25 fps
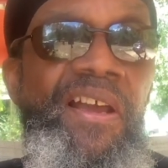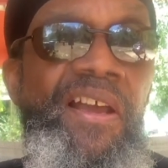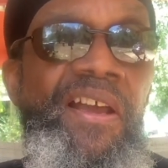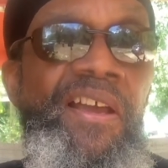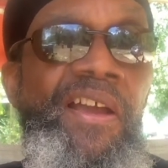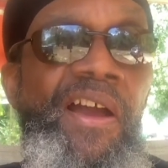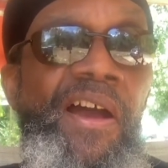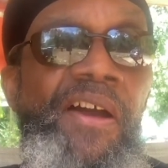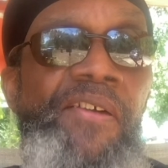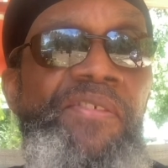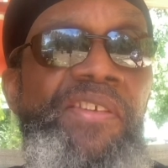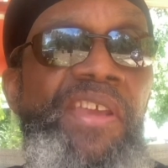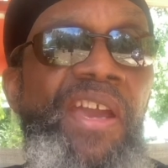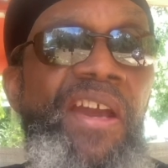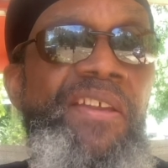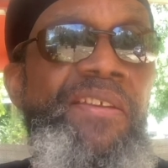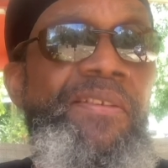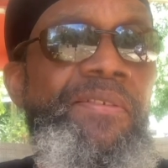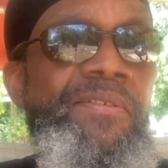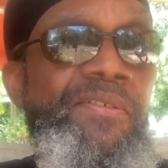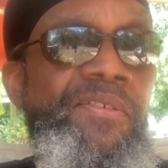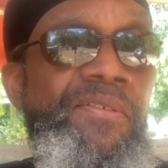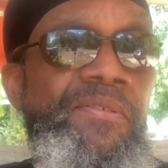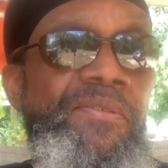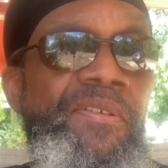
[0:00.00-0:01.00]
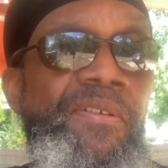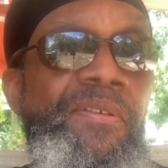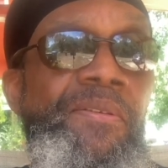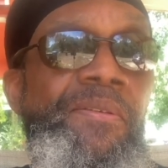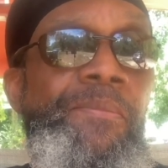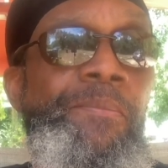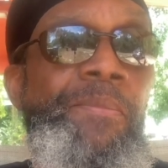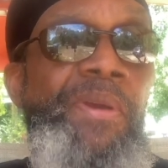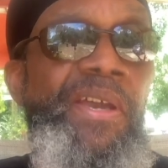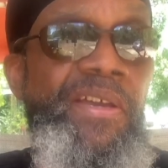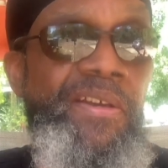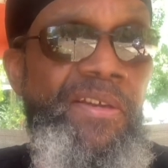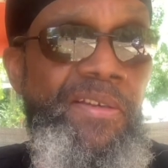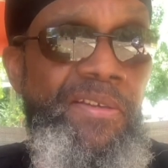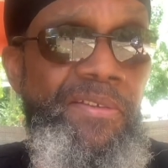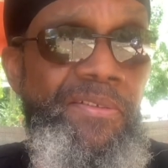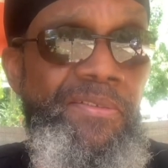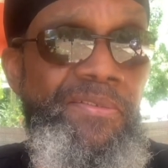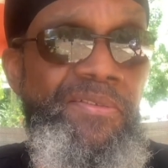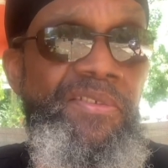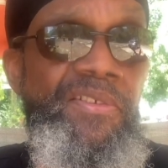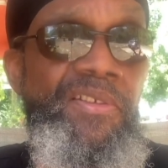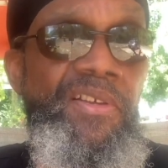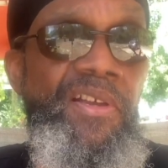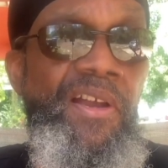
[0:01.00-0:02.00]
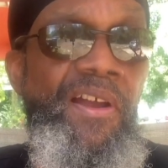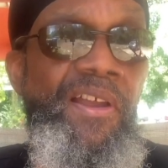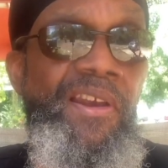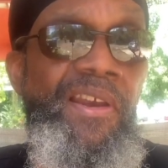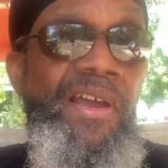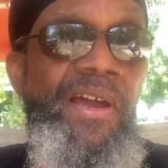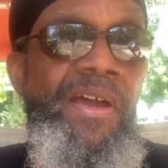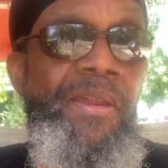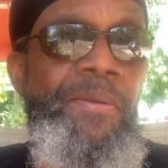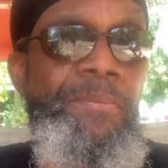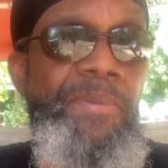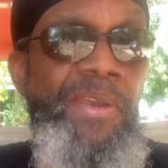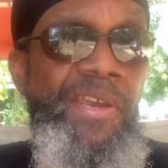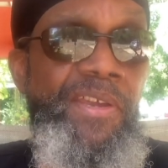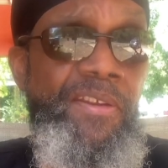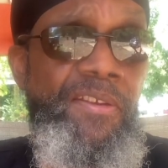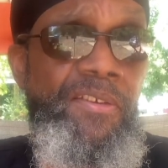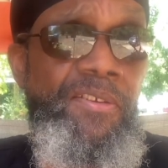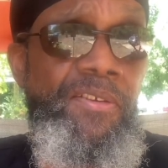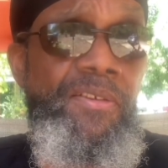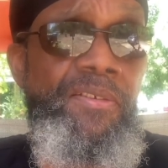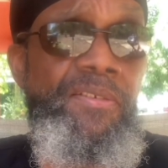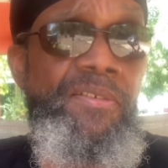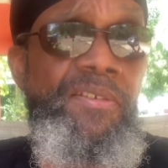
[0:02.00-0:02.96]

I've gotten better, a lot better.